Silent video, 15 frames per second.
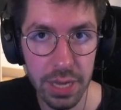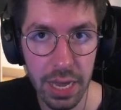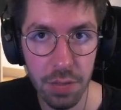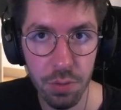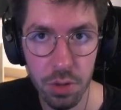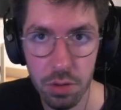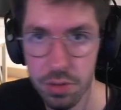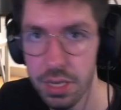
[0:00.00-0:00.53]

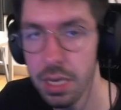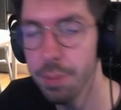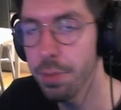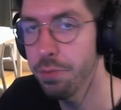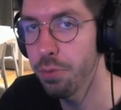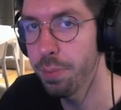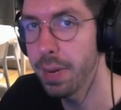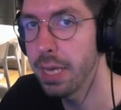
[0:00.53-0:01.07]
with your team if
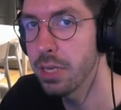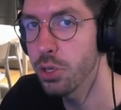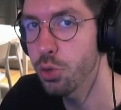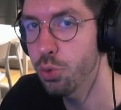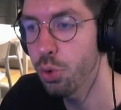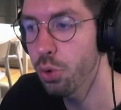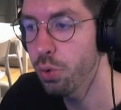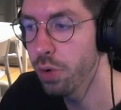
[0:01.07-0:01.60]
you're playing
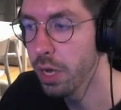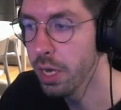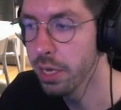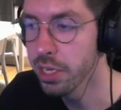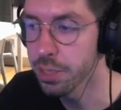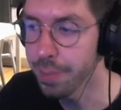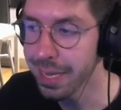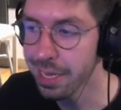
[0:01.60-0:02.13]
solo,
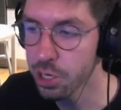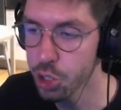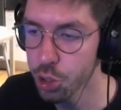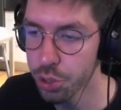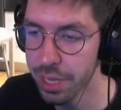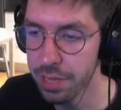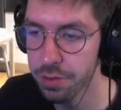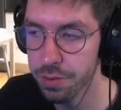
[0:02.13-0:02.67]
so making sure
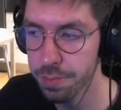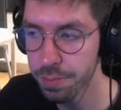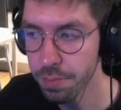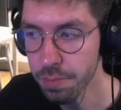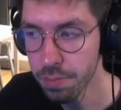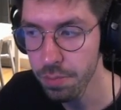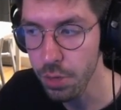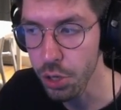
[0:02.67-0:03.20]
that
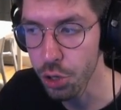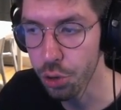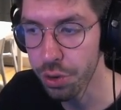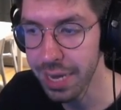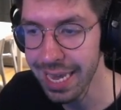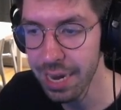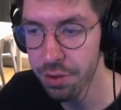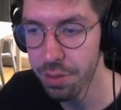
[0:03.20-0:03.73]
you can
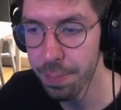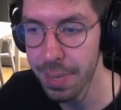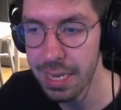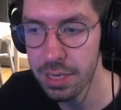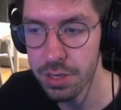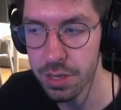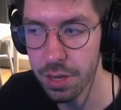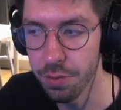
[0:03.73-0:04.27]
hear the
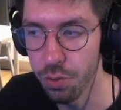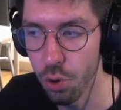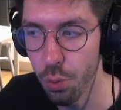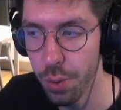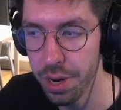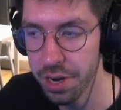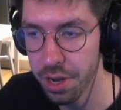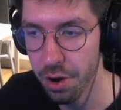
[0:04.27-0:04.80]
pings and know
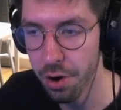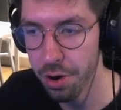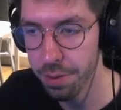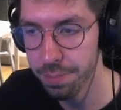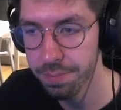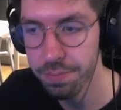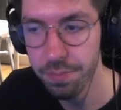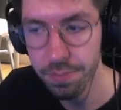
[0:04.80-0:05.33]
where they are,
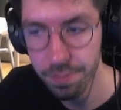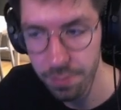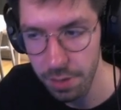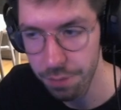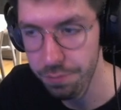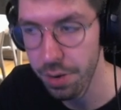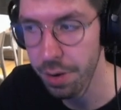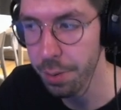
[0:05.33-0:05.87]

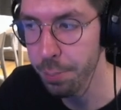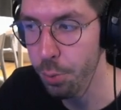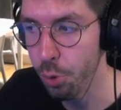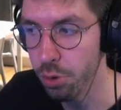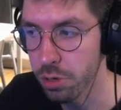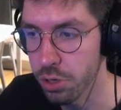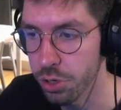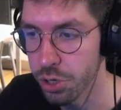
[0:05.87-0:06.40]
very
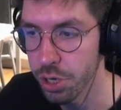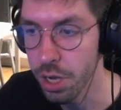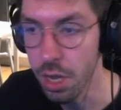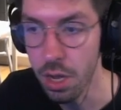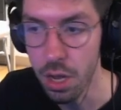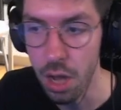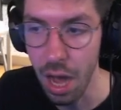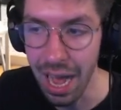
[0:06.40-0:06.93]
important.
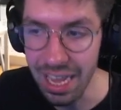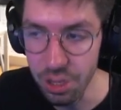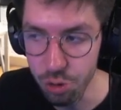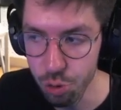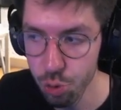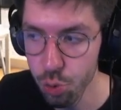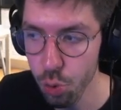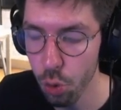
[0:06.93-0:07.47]
I
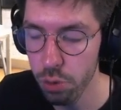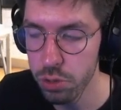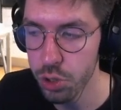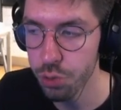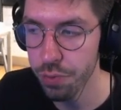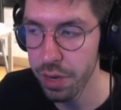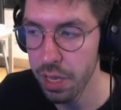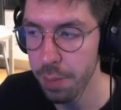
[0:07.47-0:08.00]
do also
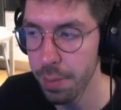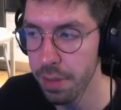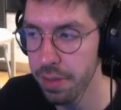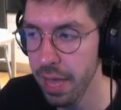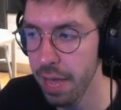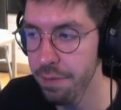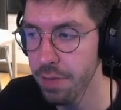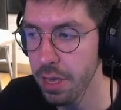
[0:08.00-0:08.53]
recommend
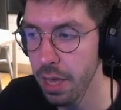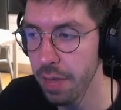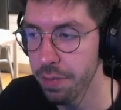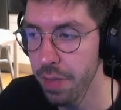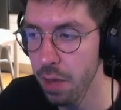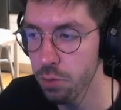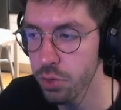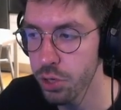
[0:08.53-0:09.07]
having
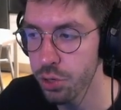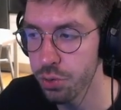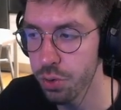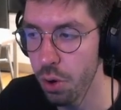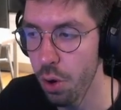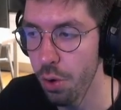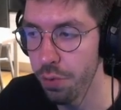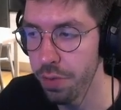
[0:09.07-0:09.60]
announcer
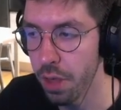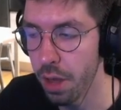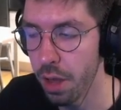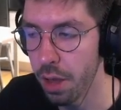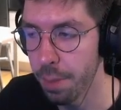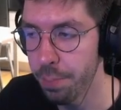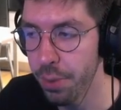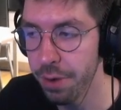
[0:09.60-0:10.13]
on a
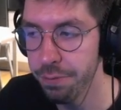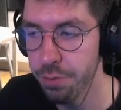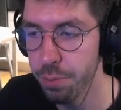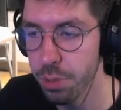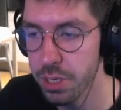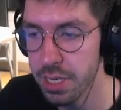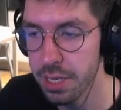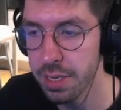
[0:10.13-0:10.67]
preferable
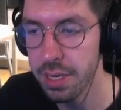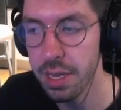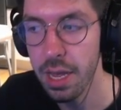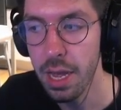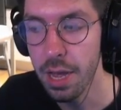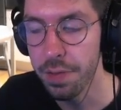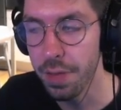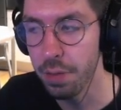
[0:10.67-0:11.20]
setting.
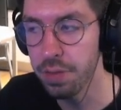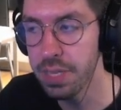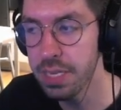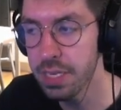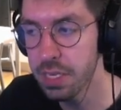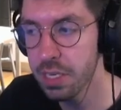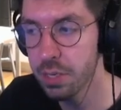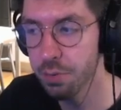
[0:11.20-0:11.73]
Now this
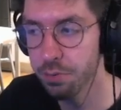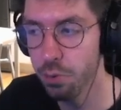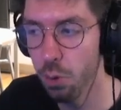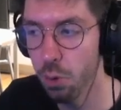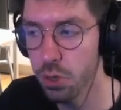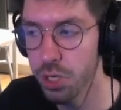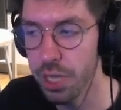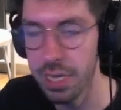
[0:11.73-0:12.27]
is of
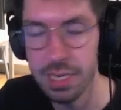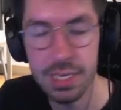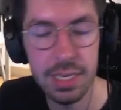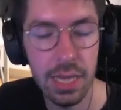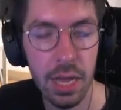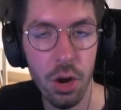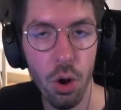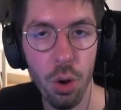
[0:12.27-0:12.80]
course like
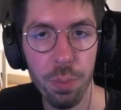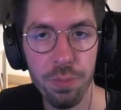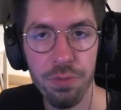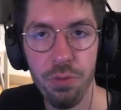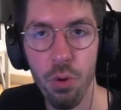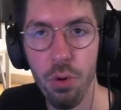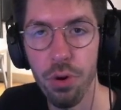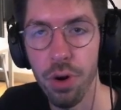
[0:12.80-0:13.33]
set up
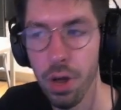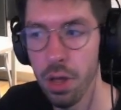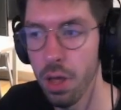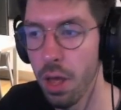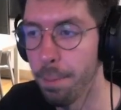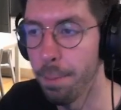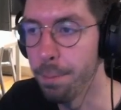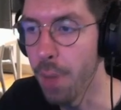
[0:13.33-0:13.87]
for
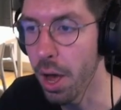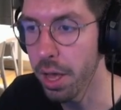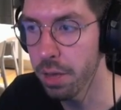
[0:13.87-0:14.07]
my